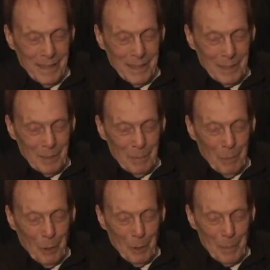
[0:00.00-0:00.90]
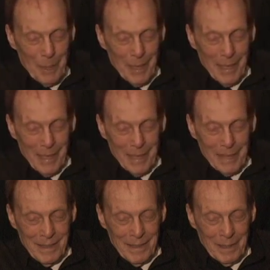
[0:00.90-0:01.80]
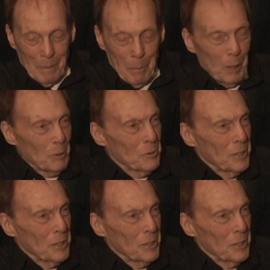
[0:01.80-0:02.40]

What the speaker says: little poem that I had composed,